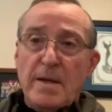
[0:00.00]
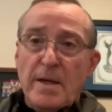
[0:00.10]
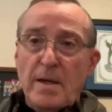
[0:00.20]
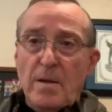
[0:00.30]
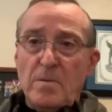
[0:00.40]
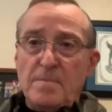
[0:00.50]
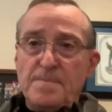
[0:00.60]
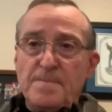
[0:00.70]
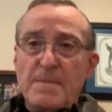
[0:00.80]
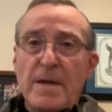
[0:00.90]
Hello,
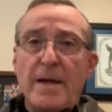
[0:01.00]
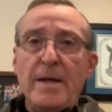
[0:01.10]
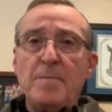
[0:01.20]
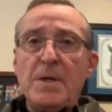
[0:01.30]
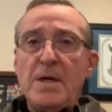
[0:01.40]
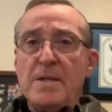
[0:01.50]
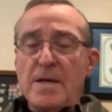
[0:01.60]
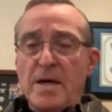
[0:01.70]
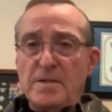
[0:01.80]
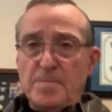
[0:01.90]
I am Keith
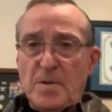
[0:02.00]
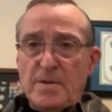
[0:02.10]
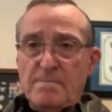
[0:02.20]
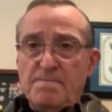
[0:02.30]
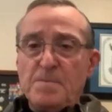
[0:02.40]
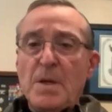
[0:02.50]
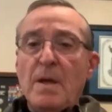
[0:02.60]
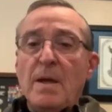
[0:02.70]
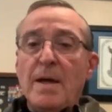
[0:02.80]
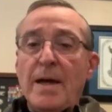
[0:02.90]
Osborne.
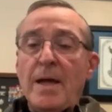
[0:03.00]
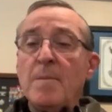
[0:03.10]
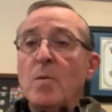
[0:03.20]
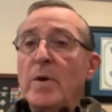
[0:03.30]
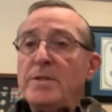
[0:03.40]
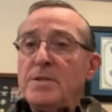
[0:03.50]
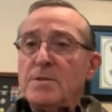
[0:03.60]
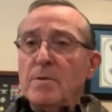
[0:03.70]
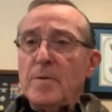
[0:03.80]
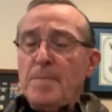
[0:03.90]
I am a
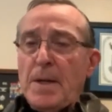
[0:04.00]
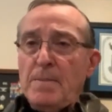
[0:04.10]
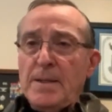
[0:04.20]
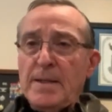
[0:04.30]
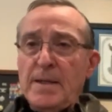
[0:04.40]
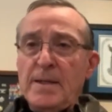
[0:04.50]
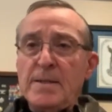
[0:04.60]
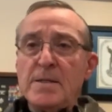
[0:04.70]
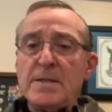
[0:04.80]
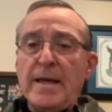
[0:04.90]
registered Republican in
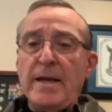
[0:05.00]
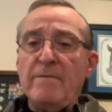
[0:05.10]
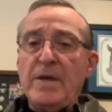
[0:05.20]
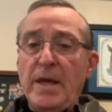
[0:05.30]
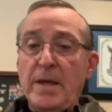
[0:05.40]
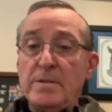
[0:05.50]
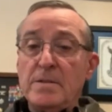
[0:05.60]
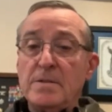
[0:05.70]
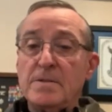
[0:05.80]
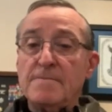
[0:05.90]
the state of
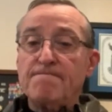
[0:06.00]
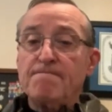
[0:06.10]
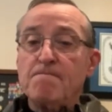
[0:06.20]
Kansas.